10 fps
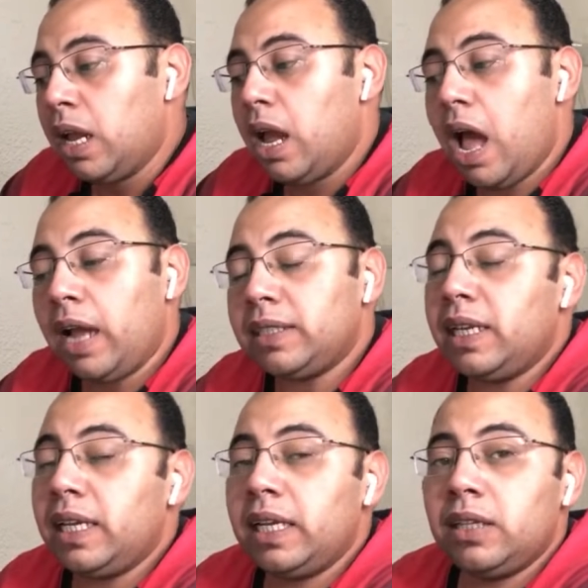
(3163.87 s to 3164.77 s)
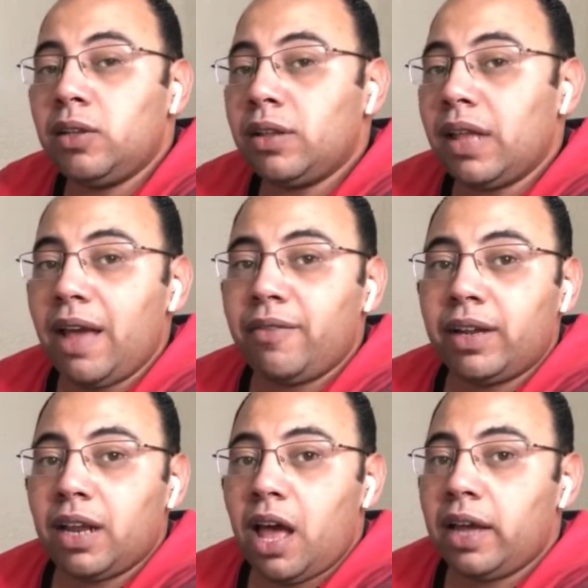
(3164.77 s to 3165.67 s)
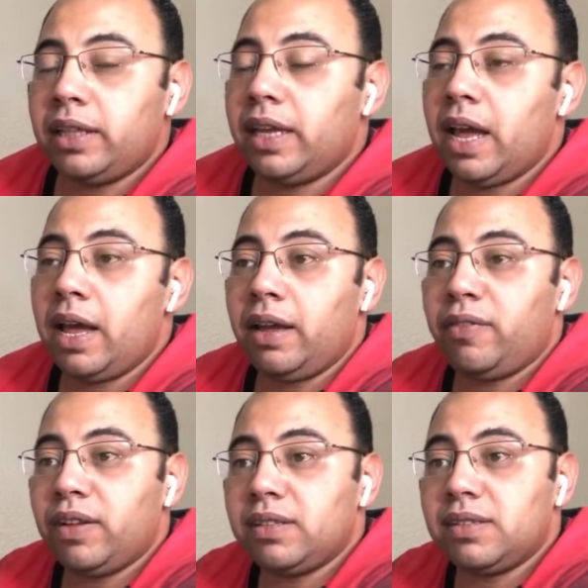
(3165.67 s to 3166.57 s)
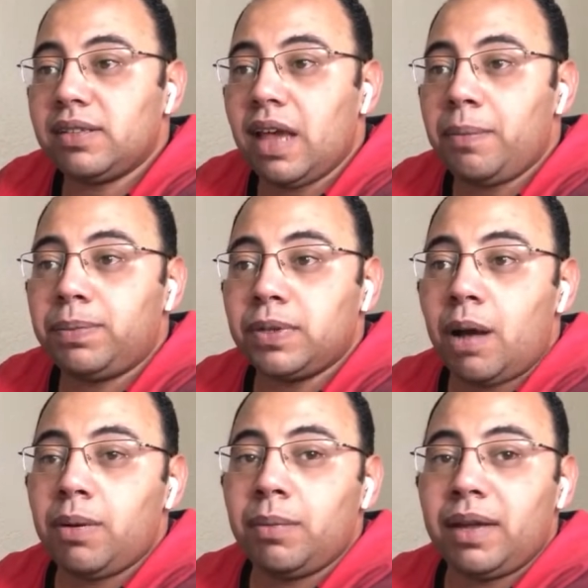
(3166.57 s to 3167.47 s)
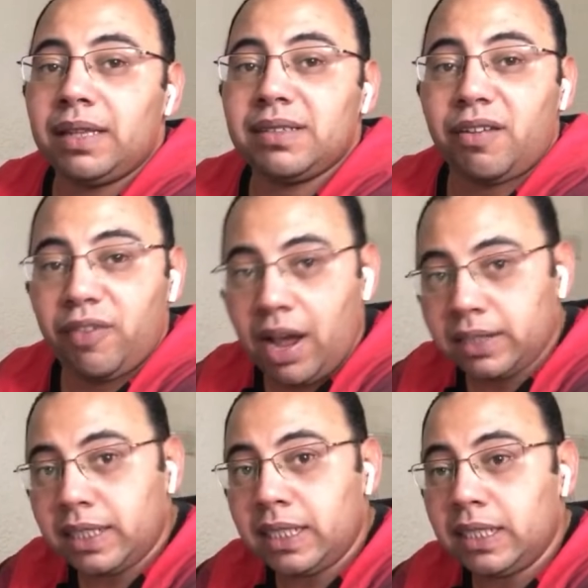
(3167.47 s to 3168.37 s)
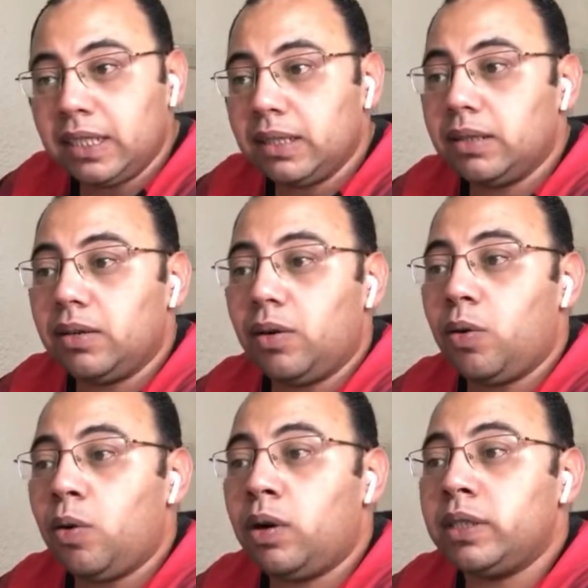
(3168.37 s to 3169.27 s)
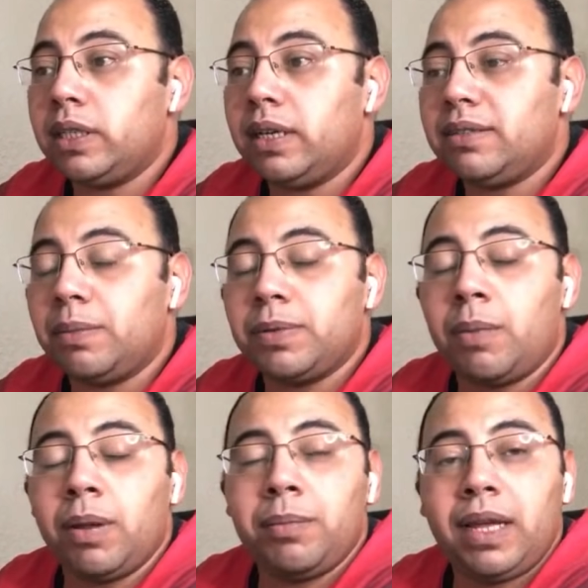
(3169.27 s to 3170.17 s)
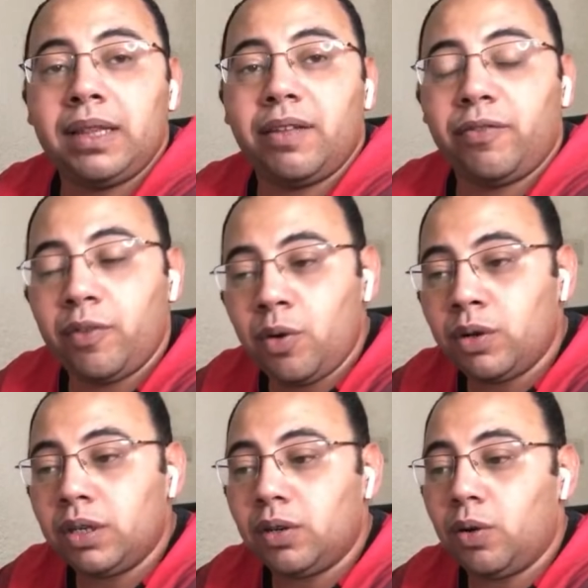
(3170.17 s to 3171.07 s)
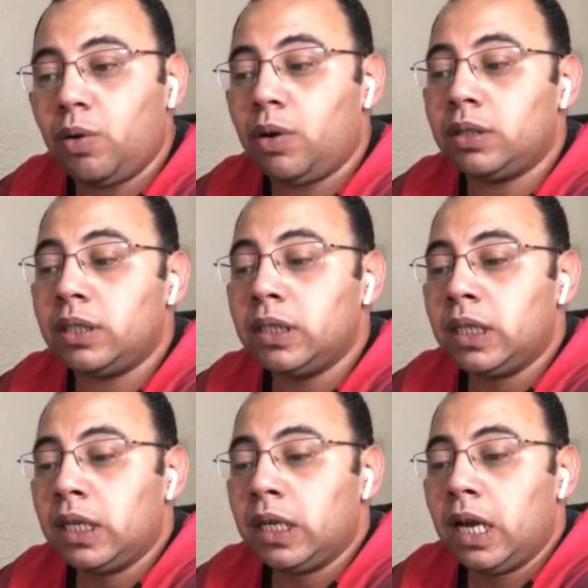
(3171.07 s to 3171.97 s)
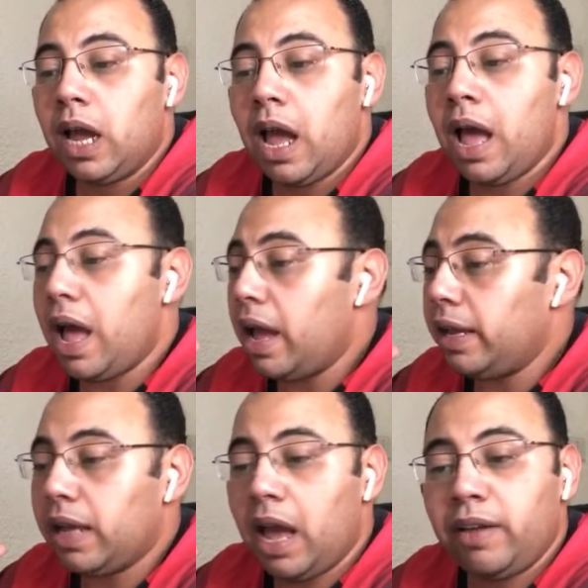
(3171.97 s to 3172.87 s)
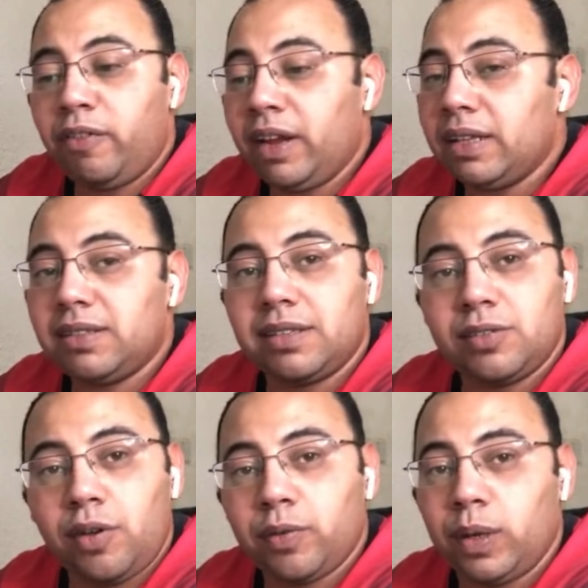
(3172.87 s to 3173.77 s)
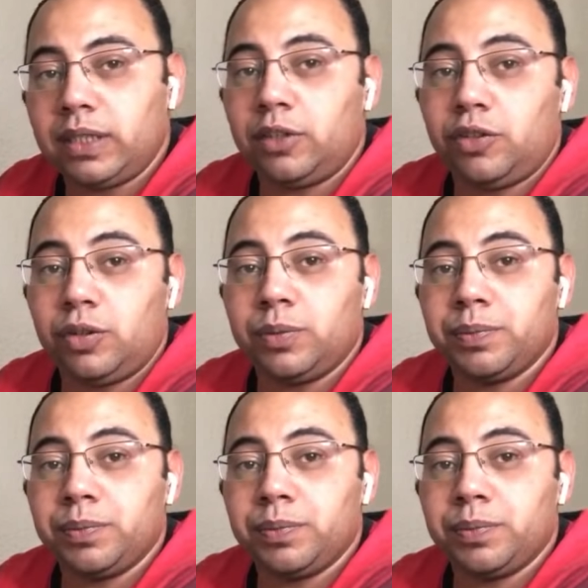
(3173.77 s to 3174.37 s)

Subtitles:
I really don't have an idea if it's a problem in Safari or it's a problem in the phone, or I feel it's a software issue.